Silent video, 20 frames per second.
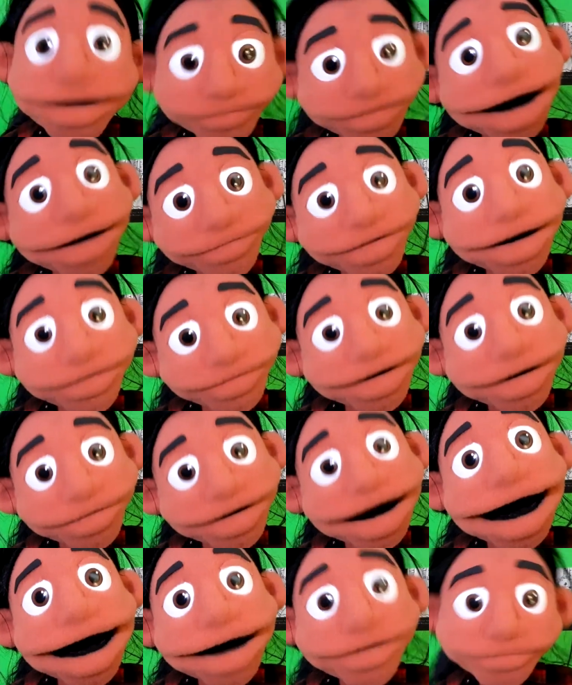
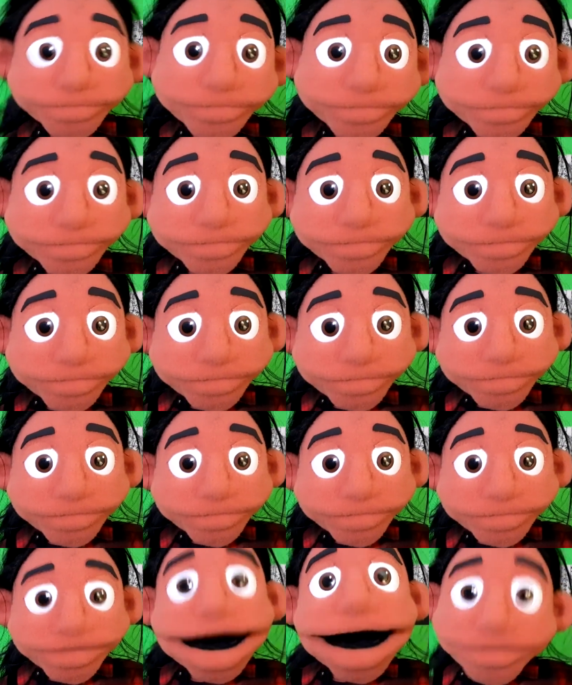Bizandawiye.
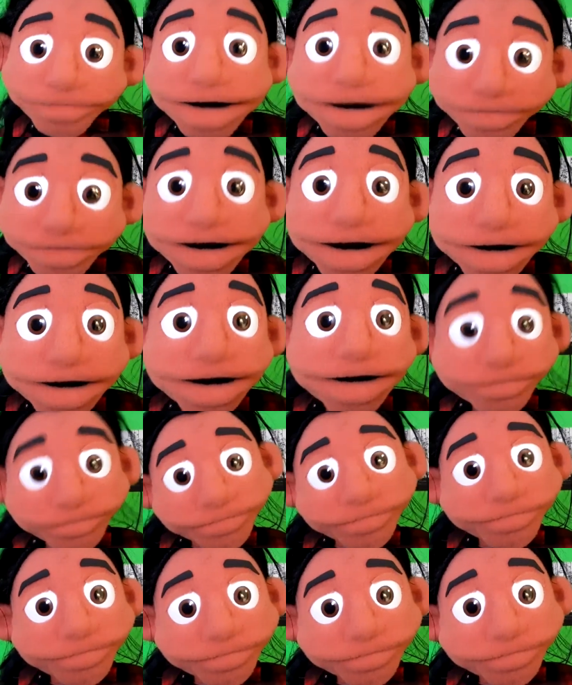Thank you for
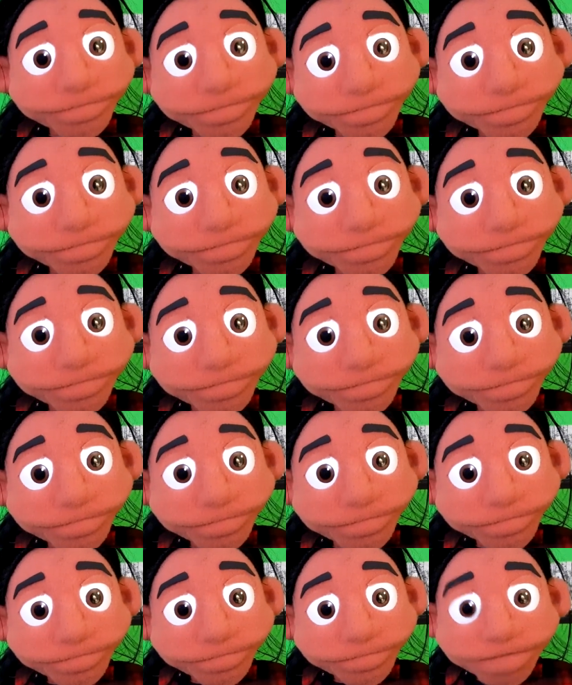listening,
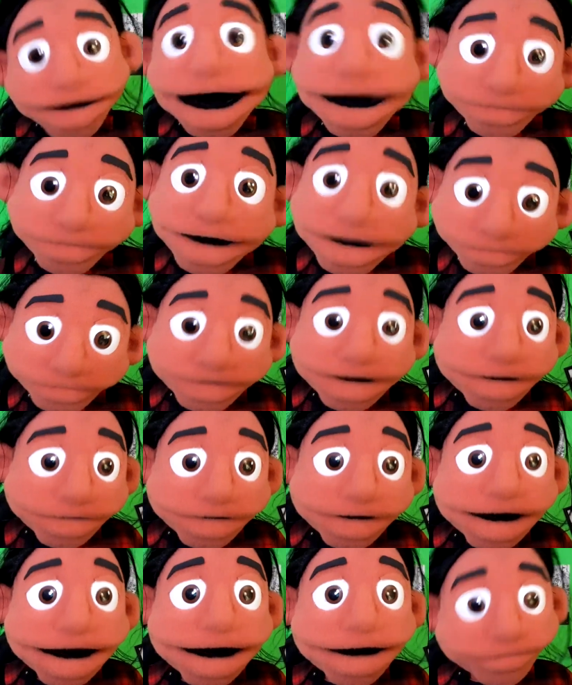and I will see
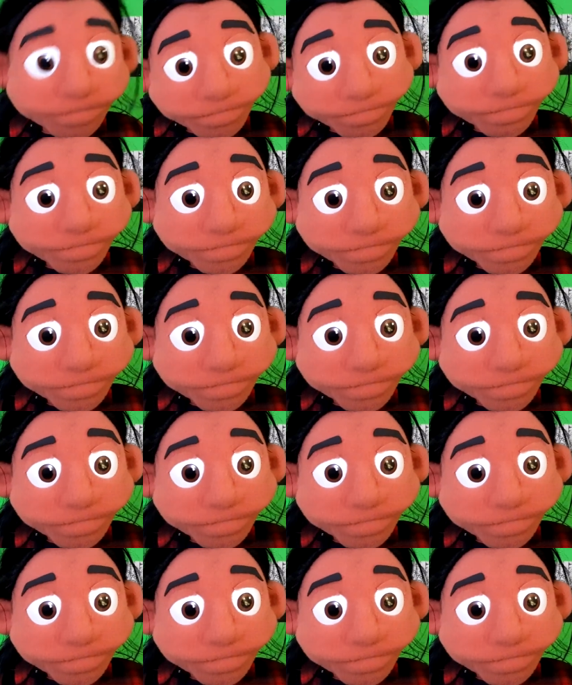you again.